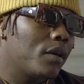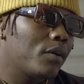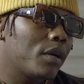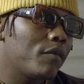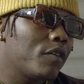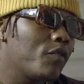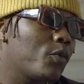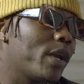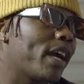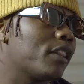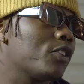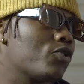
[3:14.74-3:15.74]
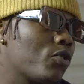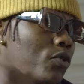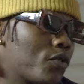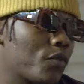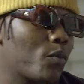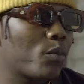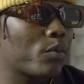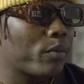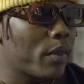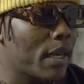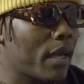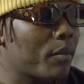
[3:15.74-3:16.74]
Either way, even if we had the songs
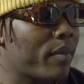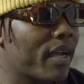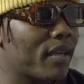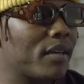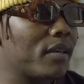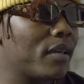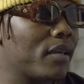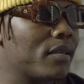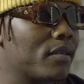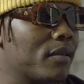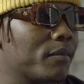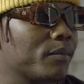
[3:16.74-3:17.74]
from like back in the days,